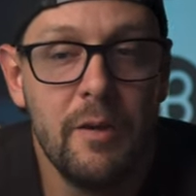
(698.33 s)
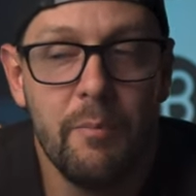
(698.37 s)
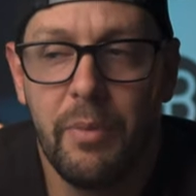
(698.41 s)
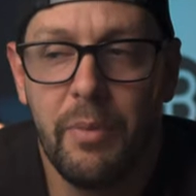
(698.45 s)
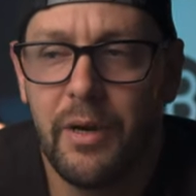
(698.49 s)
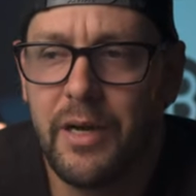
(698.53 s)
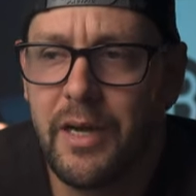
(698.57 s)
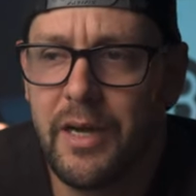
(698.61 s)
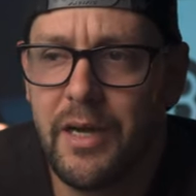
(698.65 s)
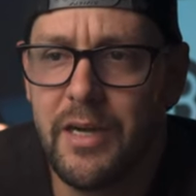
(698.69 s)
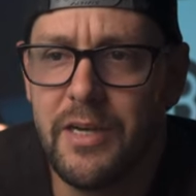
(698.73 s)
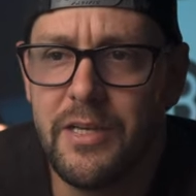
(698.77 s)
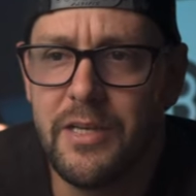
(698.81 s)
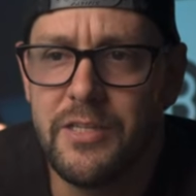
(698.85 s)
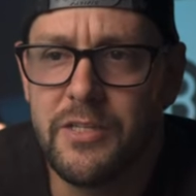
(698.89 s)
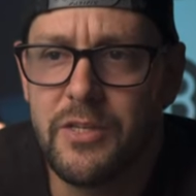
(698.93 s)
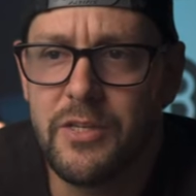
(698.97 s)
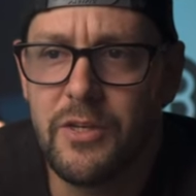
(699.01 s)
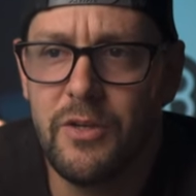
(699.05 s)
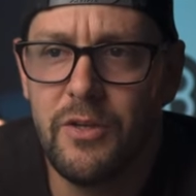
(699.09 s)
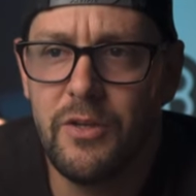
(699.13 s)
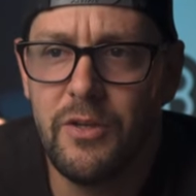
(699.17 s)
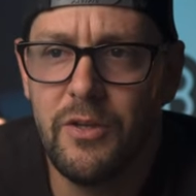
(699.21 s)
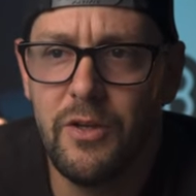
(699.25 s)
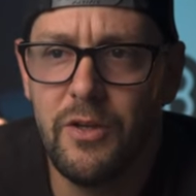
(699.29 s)
because
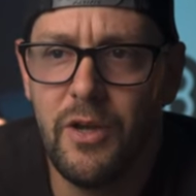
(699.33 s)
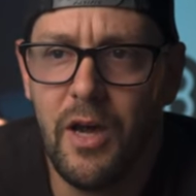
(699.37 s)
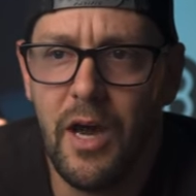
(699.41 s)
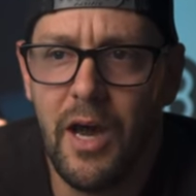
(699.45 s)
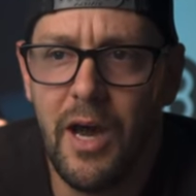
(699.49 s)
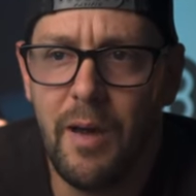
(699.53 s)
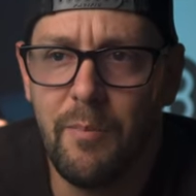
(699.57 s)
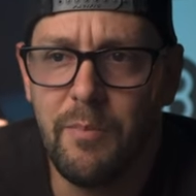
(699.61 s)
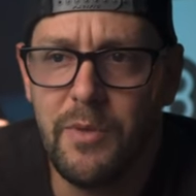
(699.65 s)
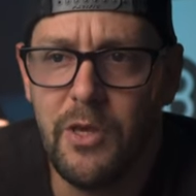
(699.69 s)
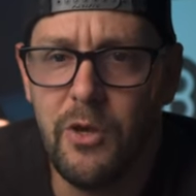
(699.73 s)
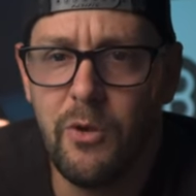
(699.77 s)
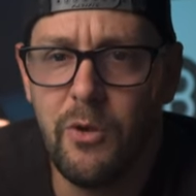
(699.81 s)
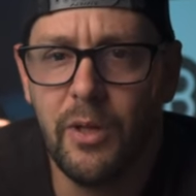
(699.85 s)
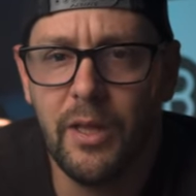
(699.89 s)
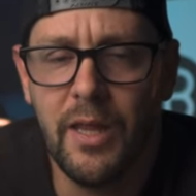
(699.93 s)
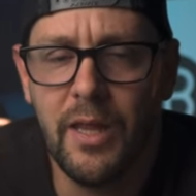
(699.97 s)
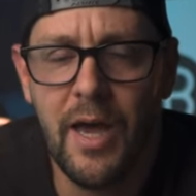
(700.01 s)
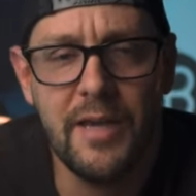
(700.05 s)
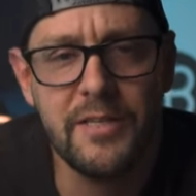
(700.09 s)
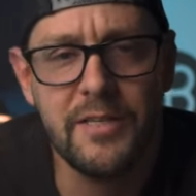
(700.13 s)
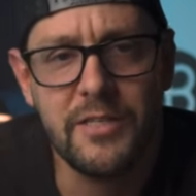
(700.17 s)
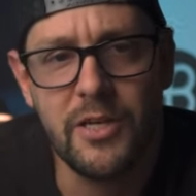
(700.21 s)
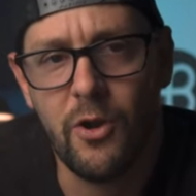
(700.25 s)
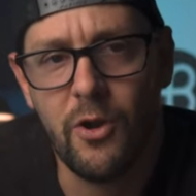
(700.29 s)
I'm
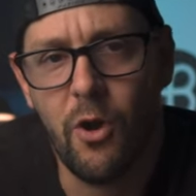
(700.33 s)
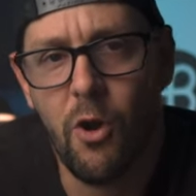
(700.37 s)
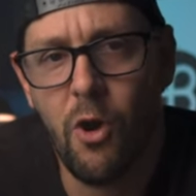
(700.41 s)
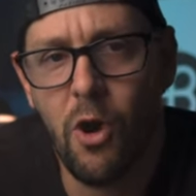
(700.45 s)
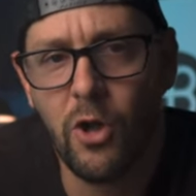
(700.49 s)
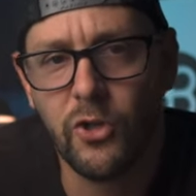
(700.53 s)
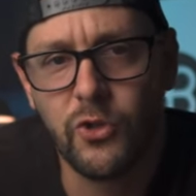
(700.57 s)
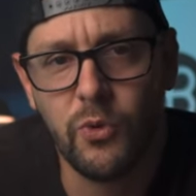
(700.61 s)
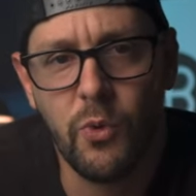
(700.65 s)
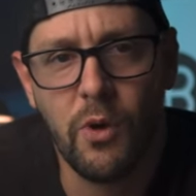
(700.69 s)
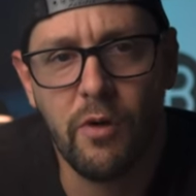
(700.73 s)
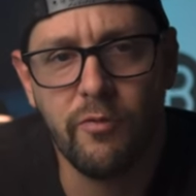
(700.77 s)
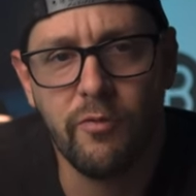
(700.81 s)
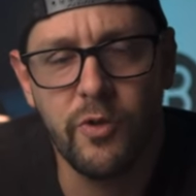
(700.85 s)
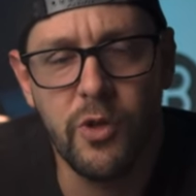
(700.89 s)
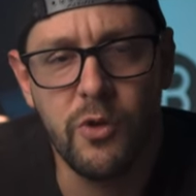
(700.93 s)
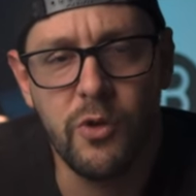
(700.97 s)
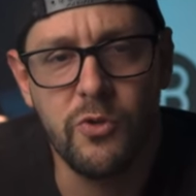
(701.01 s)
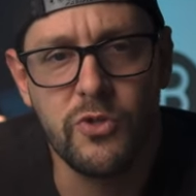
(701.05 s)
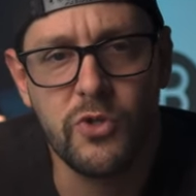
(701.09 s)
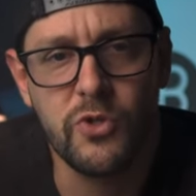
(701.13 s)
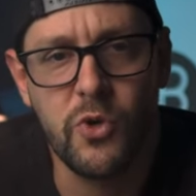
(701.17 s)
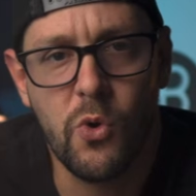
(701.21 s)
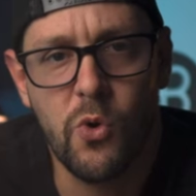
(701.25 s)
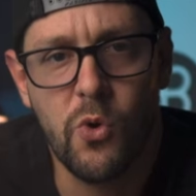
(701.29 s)
utilizing all 12 of
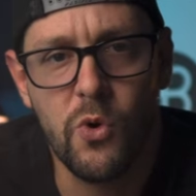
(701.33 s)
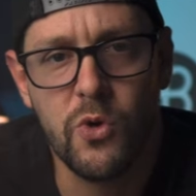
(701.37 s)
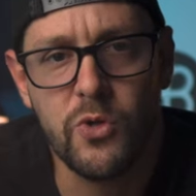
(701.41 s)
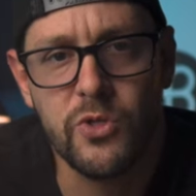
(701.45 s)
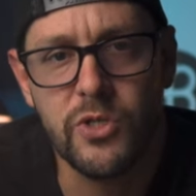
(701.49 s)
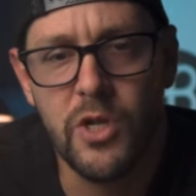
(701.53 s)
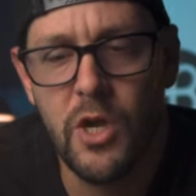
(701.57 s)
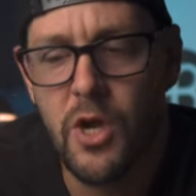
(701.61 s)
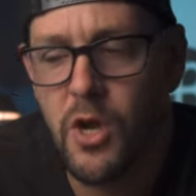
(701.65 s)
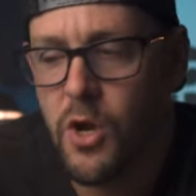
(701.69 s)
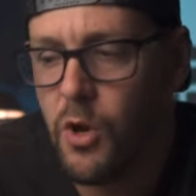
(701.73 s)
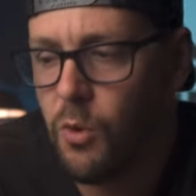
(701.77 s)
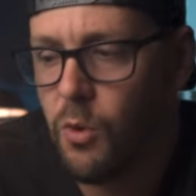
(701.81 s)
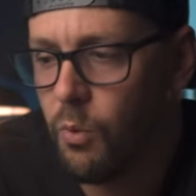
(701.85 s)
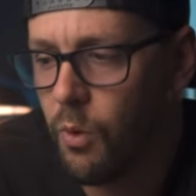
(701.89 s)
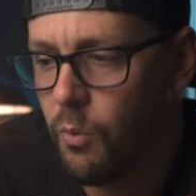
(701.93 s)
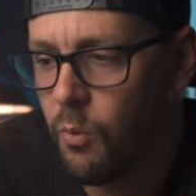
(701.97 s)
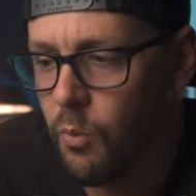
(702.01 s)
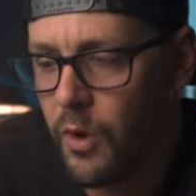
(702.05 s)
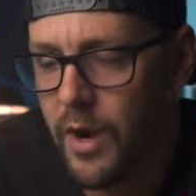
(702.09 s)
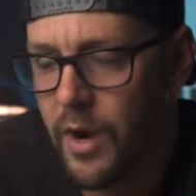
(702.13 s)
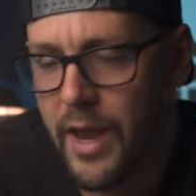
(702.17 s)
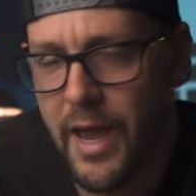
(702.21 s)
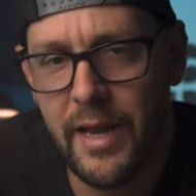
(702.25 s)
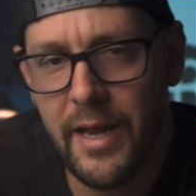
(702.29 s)
those cores when
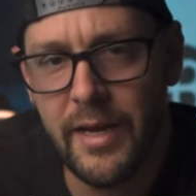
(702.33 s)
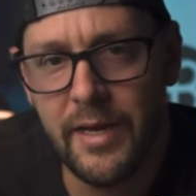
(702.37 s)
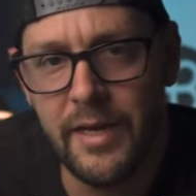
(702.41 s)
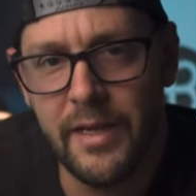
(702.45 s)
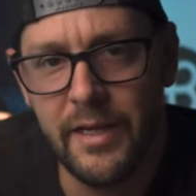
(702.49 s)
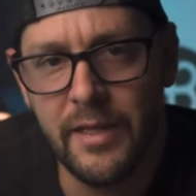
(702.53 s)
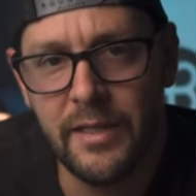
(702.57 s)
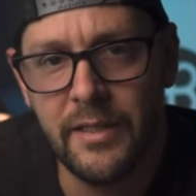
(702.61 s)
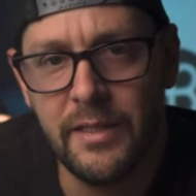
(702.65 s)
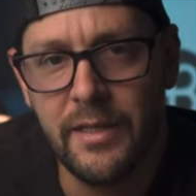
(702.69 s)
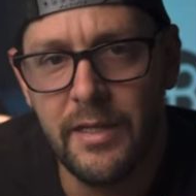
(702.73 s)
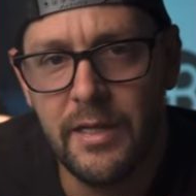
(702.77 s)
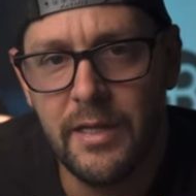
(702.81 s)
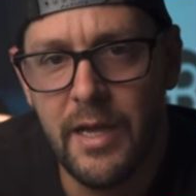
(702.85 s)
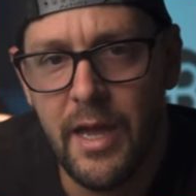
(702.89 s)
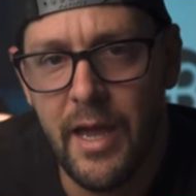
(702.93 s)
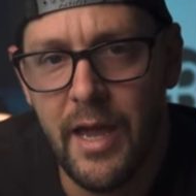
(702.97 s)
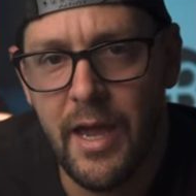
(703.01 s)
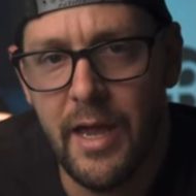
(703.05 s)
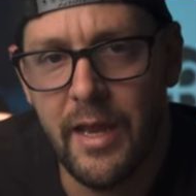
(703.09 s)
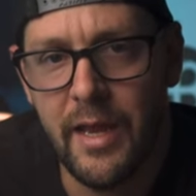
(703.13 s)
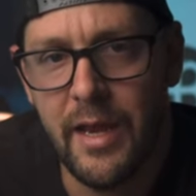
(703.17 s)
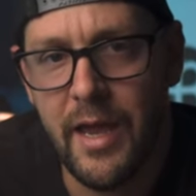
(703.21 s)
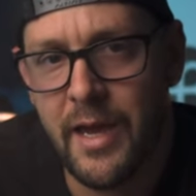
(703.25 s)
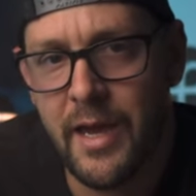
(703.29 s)
we're editing
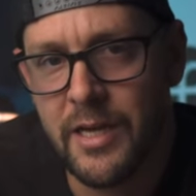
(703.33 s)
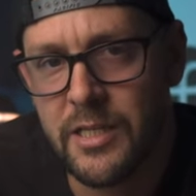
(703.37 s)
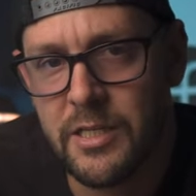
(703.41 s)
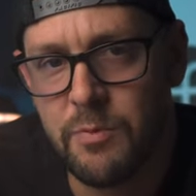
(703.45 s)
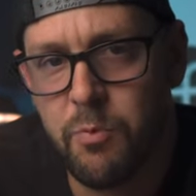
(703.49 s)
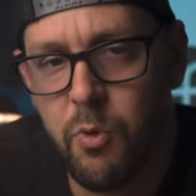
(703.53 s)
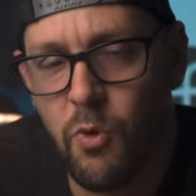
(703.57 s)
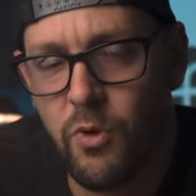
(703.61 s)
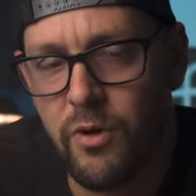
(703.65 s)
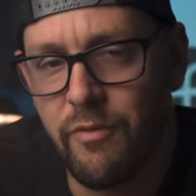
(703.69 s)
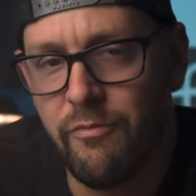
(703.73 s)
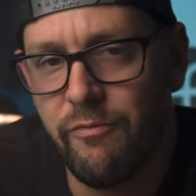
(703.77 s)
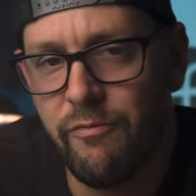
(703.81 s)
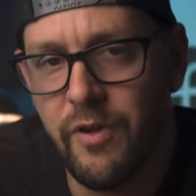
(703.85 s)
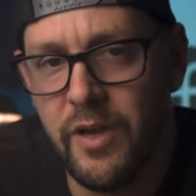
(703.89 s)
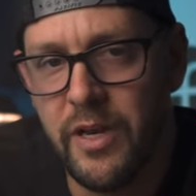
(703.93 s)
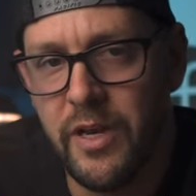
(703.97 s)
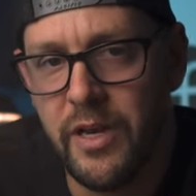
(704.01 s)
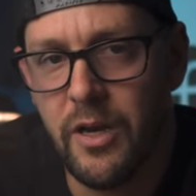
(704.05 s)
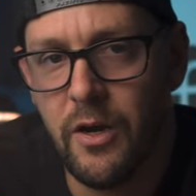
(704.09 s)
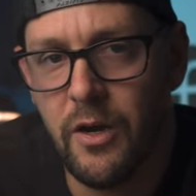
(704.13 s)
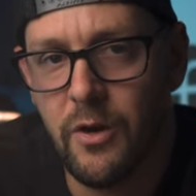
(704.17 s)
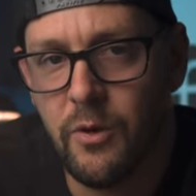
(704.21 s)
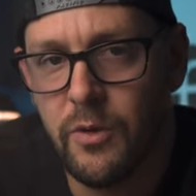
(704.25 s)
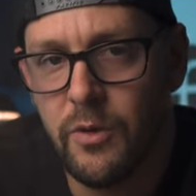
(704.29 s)
and exporting
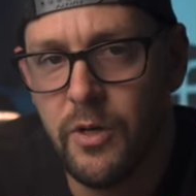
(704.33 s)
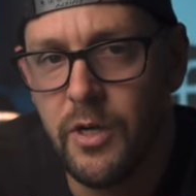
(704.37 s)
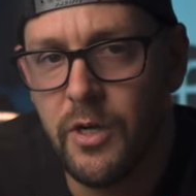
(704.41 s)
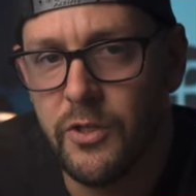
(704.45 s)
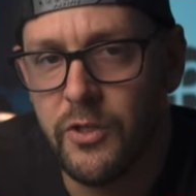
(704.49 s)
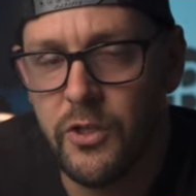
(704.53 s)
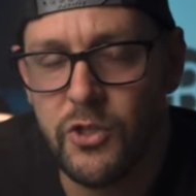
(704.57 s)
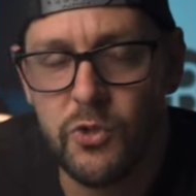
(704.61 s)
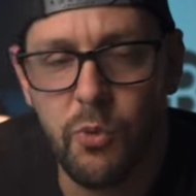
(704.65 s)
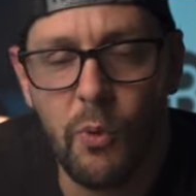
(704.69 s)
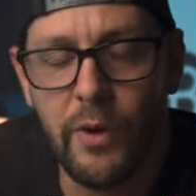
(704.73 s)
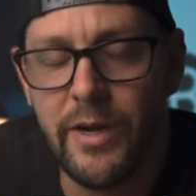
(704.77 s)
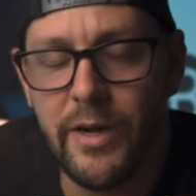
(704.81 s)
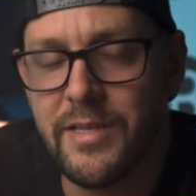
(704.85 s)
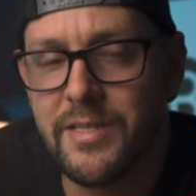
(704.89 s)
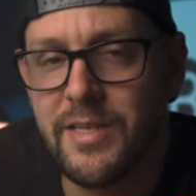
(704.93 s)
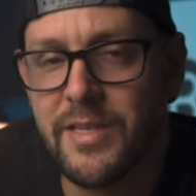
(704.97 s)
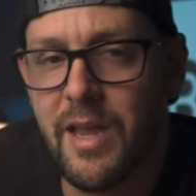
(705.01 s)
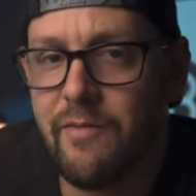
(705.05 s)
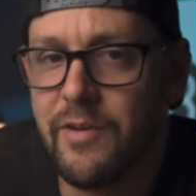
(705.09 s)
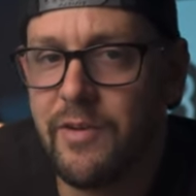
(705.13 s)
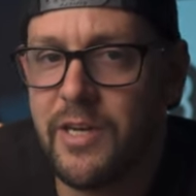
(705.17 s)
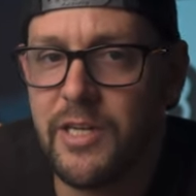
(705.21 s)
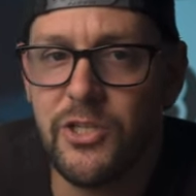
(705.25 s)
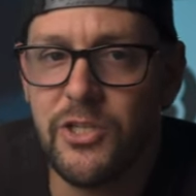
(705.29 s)
video. The
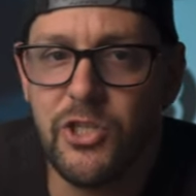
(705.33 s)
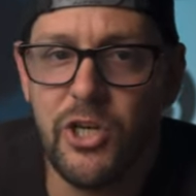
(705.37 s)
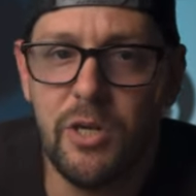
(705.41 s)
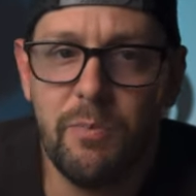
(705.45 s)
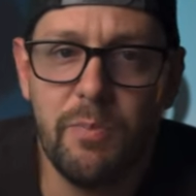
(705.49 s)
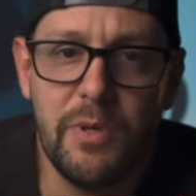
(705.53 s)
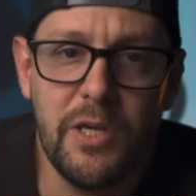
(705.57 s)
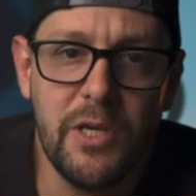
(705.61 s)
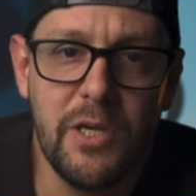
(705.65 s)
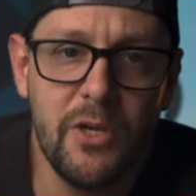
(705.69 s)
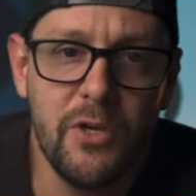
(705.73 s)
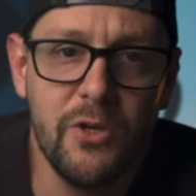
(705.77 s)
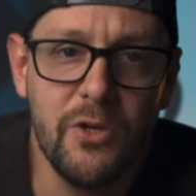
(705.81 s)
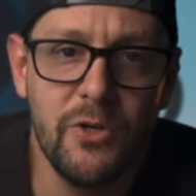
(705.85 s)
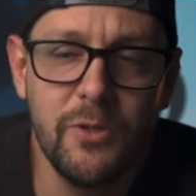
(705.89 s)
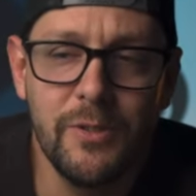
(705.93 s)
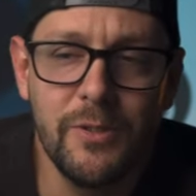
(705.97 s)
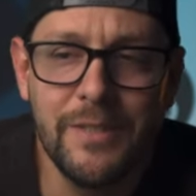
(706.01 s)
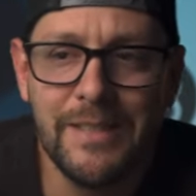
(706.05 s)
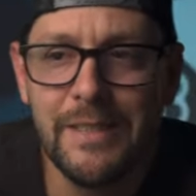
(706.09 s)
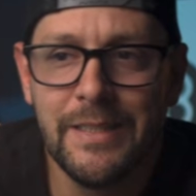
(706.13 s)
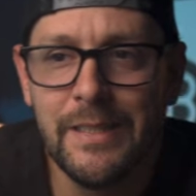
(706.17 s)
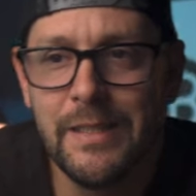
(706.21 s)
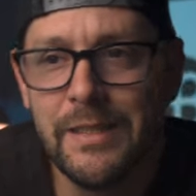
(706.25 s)
2070 GPU,